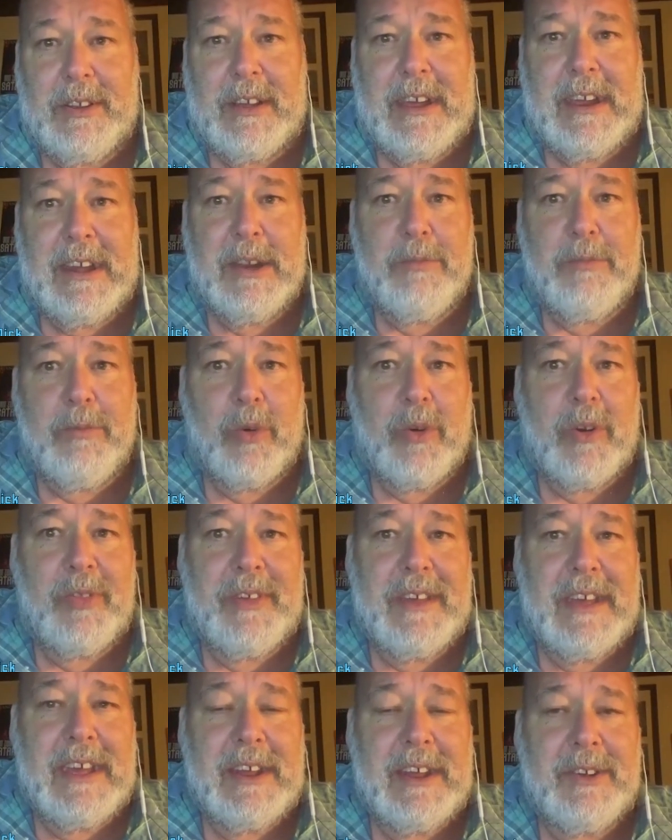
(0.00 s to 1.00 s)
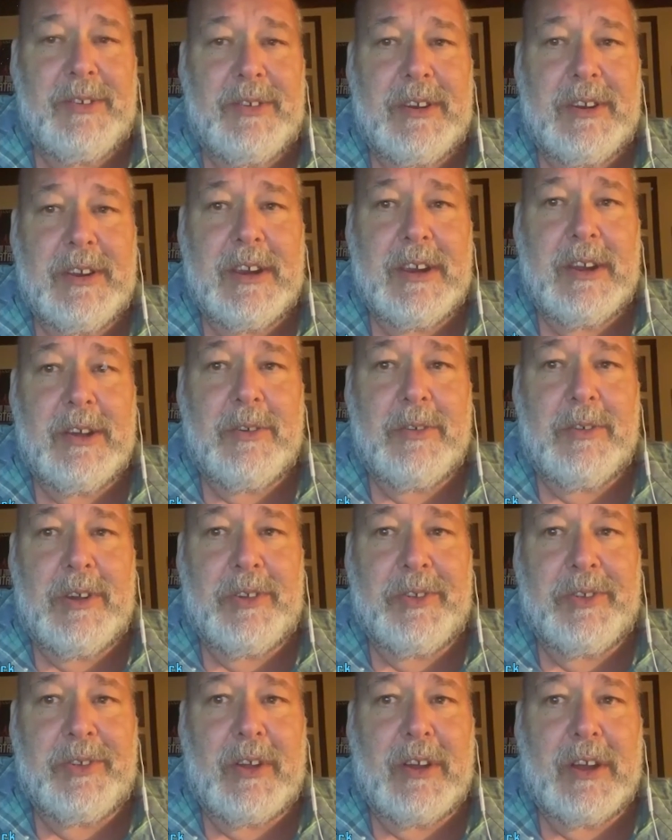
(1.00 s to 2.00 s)
Any more than, you know,
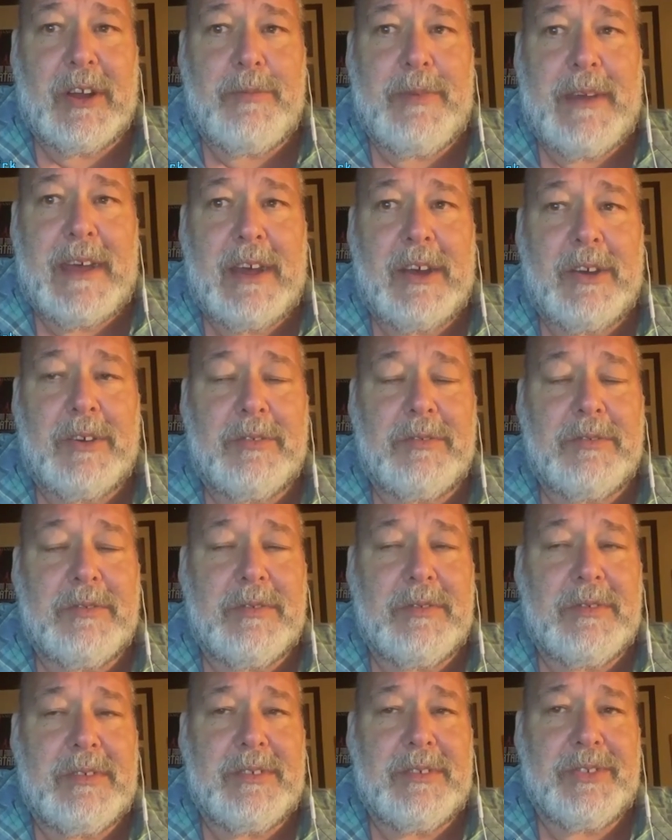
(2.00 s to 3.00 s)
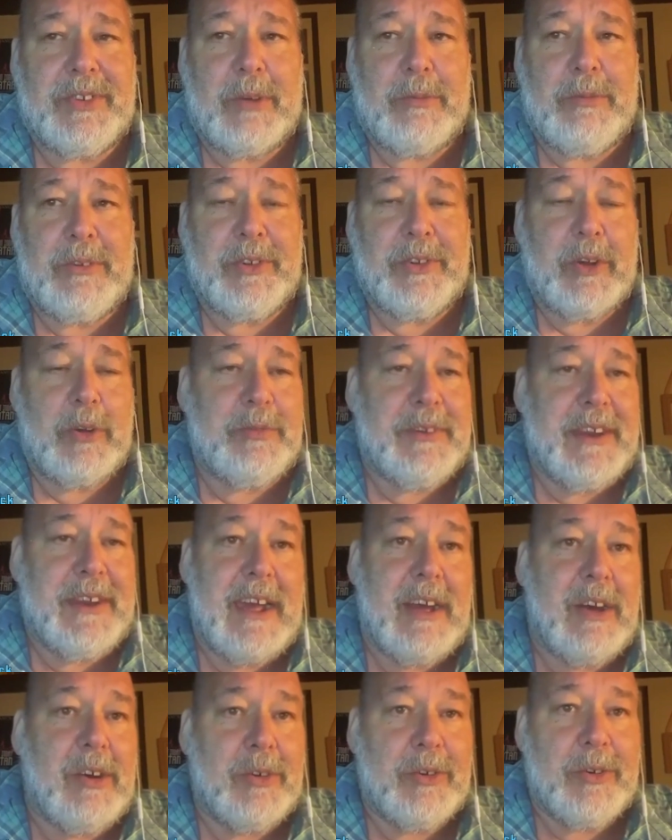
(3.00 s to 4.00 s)
a song about someone's
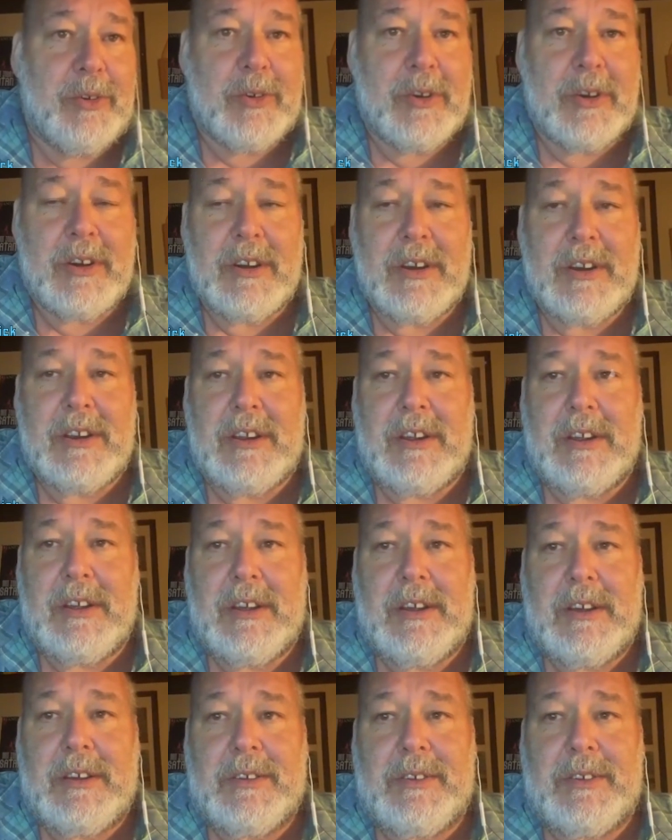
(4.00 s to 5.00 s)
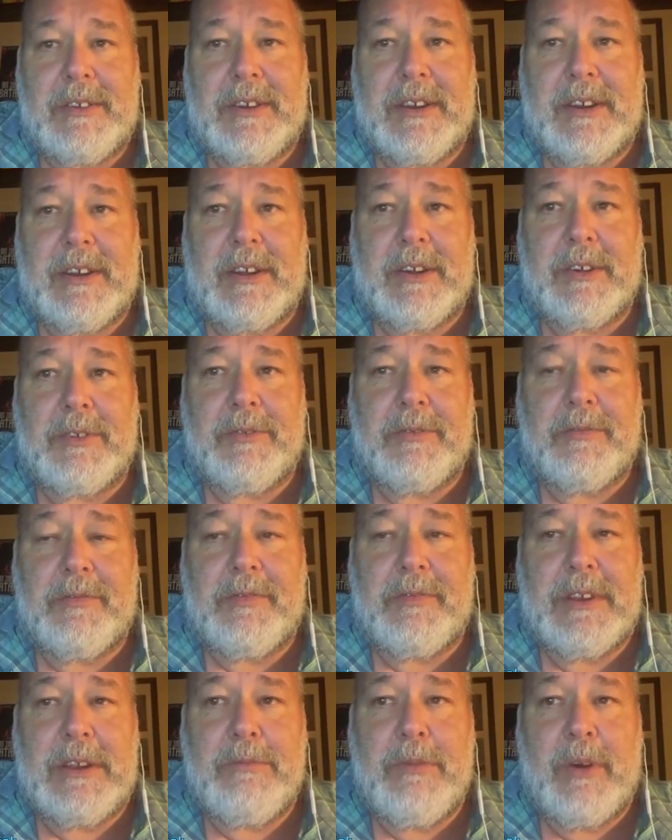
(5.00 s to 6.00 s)
hometown or, you know,
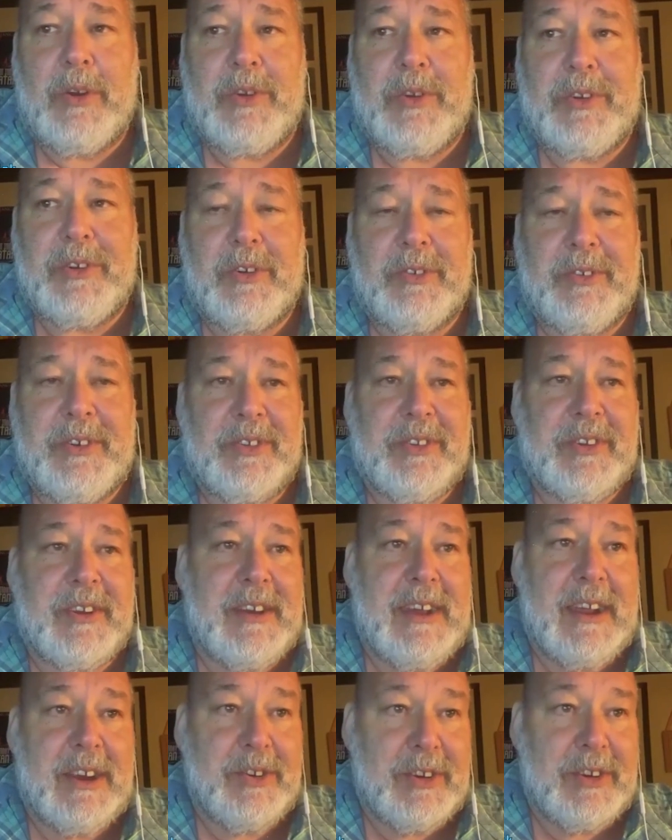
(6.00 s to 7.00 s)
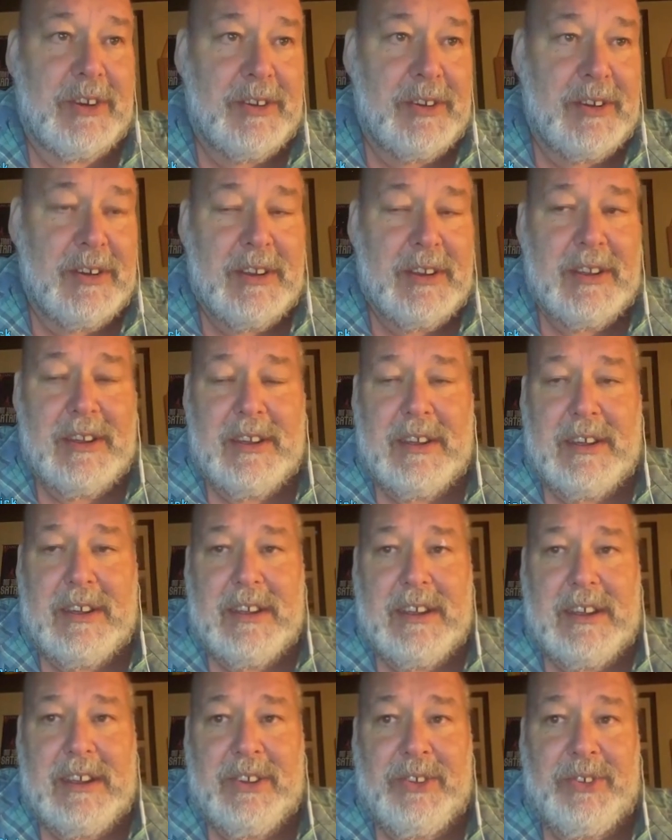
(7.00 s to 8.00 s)
emotional disconnection
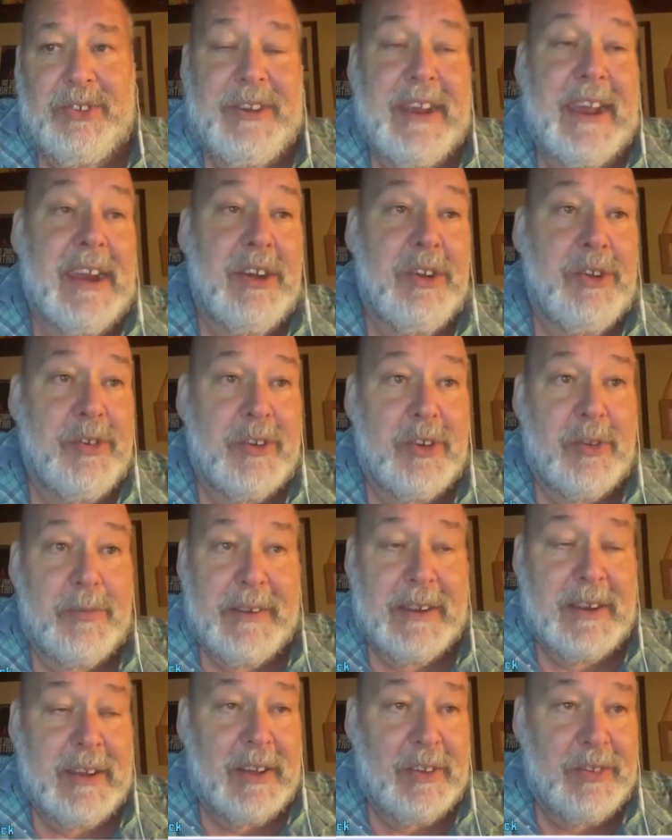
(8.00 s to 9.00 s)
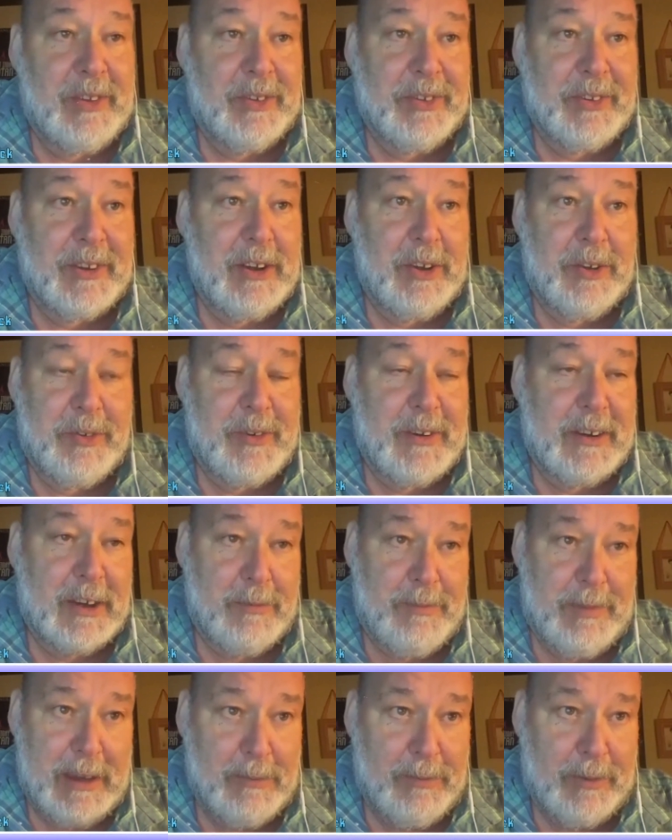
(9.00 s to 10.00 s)
is dangerous because it's going to
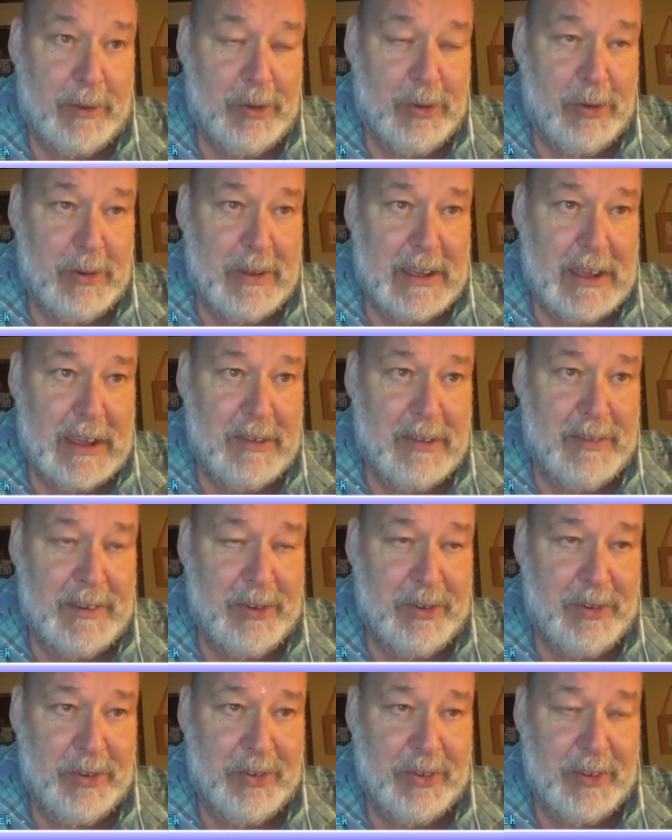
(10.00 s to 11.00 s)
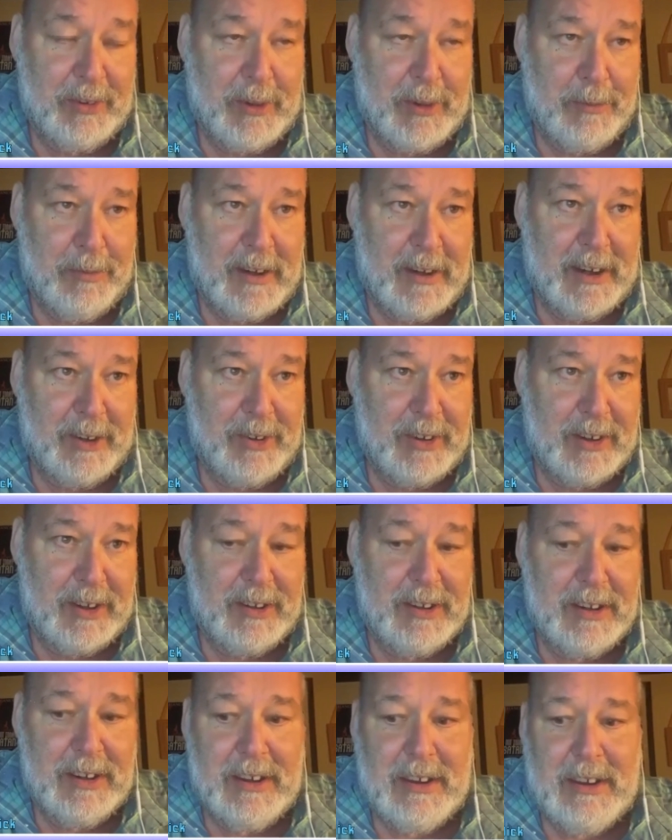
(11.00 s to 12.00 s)
trigger people who have issues of
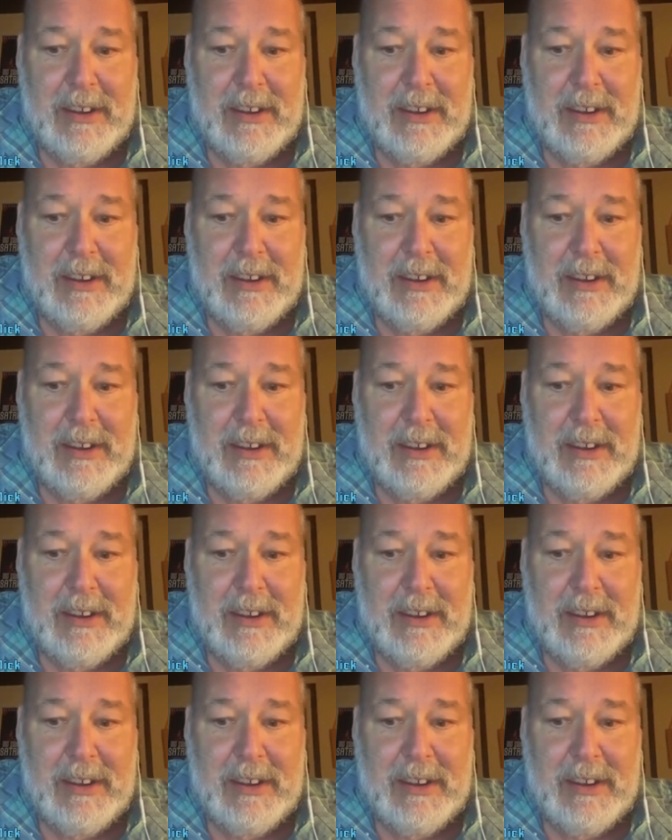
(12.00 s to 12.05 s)
depression.